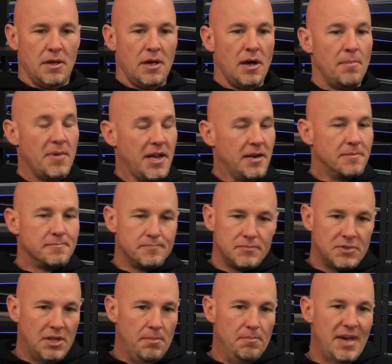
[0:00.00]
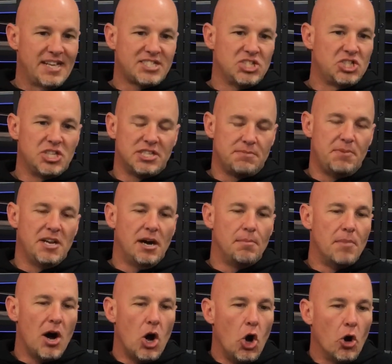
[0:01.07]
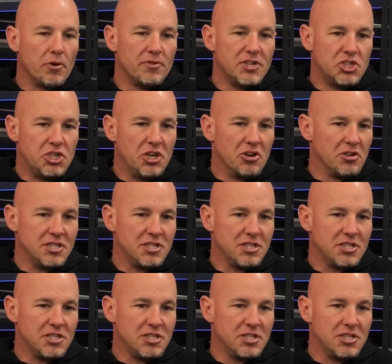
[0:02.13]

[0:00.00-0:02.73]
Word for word: I mean, the message has been on my heart this year.